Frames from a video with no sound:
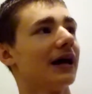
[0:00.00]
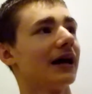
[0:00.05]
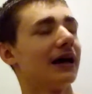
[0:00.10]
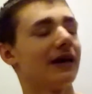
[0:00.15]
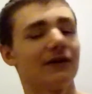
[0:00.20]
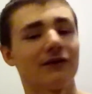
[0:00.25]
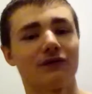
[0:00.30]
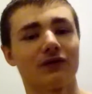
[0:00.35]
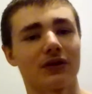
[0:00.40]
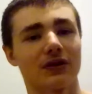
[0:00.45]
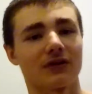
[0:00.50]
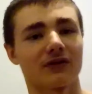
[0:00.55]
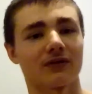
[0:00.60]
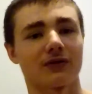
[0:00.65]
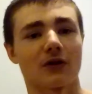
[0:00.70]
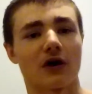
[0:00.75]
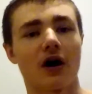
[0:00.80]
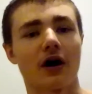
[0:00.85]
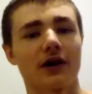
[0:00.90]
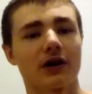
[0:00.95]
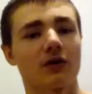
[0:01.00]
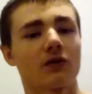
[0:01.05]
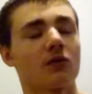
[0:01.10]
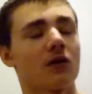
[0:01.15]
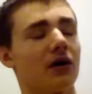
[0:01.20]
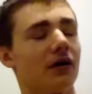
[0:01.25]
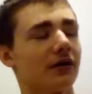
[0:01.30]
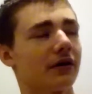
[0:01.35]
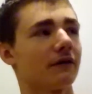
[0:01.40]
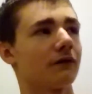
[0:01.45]
the audio
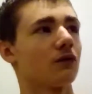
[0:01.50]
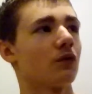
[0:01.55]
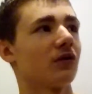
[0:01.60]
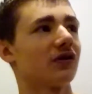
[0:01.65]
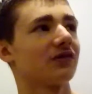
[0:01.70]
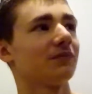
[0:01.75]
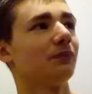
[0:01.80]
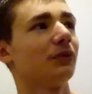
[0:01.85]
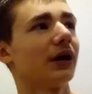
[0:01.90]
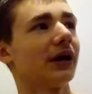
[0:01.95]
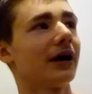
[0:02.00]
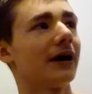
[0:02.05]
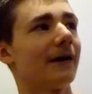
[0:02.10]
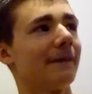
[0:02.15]
quality, of course. But